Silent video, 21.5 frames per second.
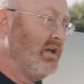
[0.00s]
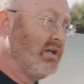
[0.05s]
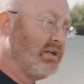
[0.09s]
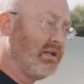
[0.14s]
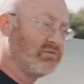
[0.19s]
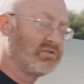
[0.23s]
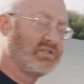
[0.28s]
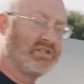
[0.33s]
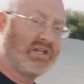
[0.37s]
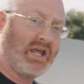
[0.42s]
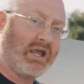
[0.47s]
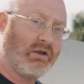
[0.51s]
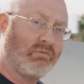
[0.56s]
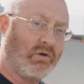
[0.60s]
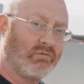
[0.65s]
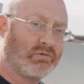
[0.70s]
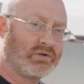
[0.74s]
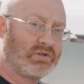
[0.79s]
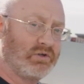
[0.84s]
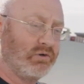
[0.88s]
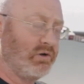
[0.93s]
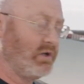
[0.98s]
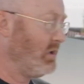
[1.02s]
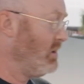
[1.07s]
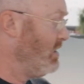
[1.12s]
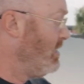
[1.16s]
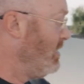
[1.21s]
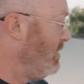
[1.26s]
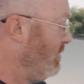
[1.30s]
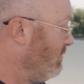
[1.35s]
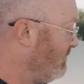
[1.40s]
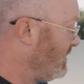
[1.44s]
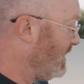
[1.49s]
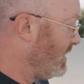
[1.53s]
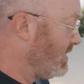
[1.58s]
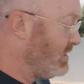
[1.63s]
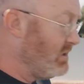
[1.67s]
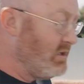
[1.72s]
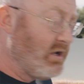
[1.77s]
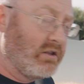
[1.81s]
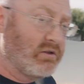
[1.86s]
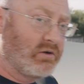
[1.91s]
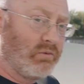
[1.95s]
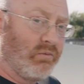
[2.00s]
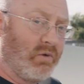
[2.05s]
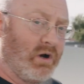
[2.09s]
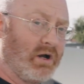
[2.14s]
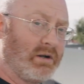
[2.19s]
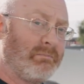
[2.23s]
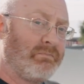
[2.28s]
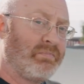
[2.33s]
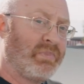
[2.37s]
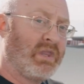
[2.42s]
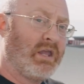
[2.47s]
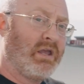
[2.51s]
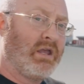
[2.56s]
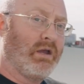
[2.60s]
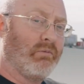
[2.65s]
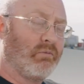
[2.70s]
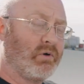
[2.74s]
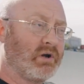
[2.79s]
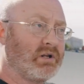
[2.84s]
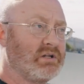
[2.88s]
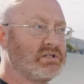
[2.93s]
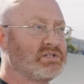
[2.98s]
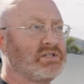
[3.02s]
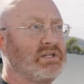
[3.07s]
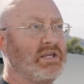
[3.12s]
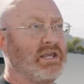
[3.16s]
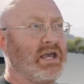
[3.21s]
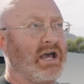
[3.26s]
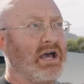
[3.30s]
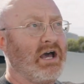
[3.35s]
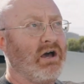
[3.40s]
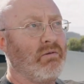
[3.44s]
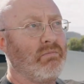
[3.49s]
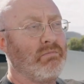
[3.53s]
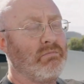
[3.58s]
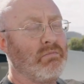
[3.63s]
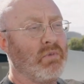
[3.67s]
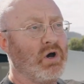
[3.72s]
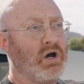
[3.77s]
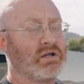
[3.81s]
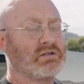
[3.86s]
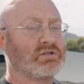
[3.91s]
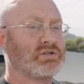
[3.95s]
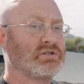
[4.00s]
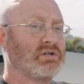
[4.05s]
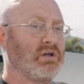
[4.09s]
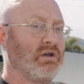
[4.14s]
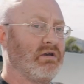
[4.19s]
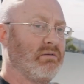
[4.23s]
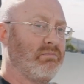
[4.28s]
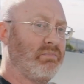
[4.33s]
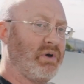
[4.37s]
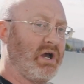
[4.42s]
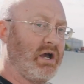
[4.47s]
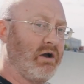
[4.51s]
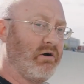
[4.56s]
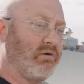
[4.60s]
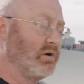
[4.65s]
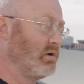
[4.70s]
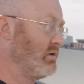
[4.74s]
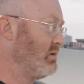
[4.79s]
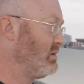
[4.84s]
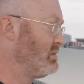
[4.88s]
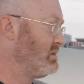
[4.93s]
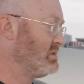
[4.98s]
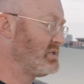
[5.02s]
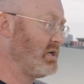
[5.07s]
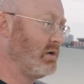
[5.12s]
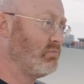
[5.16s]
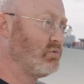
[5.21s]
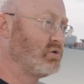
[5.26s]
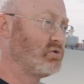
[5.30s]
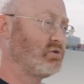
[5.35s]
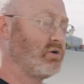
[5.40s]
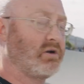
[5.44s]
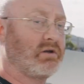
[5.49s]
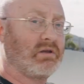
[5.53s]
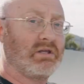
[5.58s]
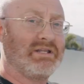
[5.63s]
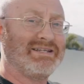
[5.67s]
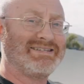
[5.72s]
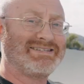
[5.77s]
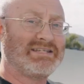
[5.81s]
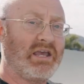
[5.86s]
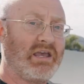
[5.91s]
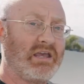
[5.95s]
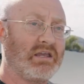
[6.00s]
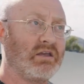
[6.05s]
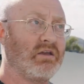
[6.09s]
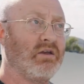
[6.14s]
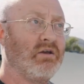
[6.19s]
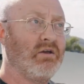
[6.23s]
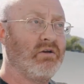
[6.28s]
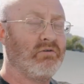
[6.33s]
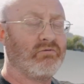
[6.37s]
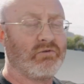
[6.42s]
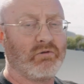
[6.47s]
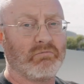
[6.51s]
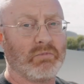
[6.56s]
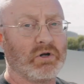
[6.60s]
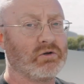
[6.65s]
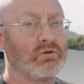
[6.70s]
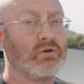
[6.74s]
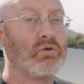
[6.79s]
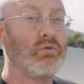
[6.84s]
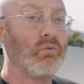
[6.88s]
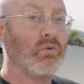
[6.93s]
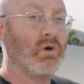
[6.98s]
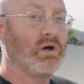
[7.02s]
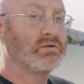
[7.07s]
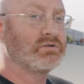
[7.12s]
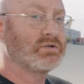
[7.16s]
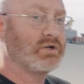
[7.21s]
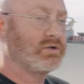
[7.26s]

Now, today what we're doing, we've got another one, and we're going to see how much power the Cybertruck can take from our NxuOne